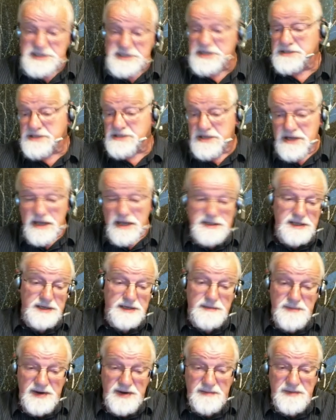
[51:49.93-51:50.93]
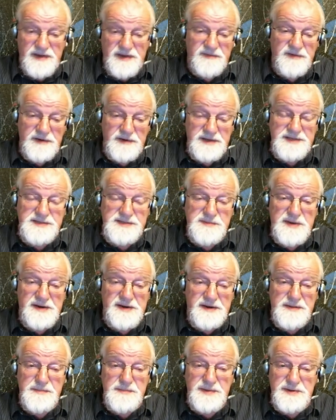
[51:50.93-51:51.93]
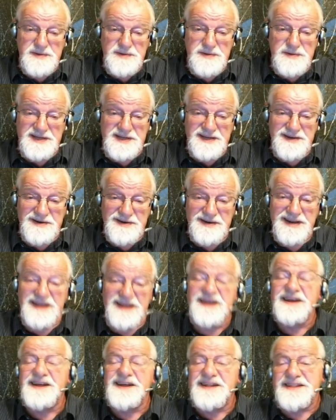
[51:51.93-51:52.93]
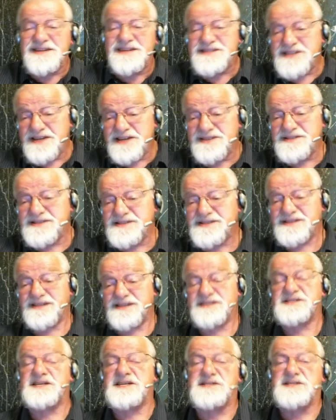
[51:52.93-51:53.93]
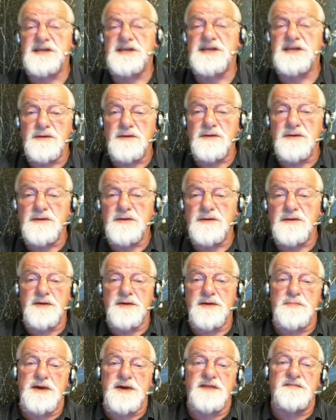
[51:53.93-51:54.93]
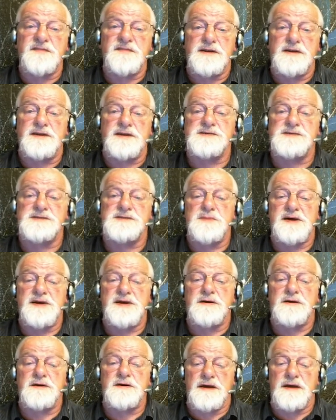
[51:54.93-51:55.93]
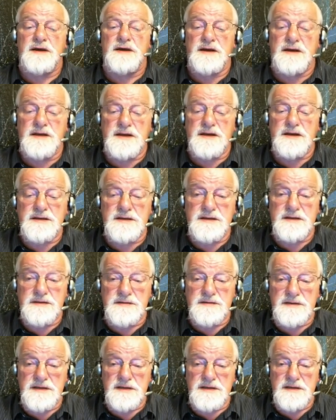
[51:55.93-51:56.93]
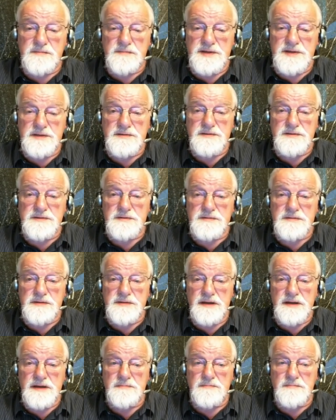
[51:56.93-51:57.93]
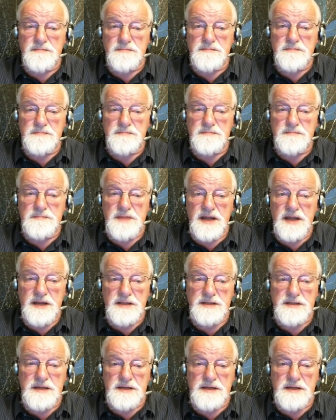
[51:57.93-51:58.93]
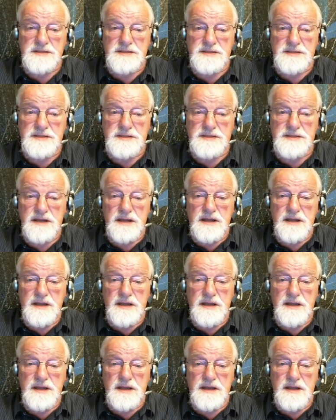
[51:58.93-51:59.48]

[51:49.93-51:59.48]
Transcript: that says nothing about my feelings about computer security. This tells says a little bit about my feelings about uh, computer um, ethics,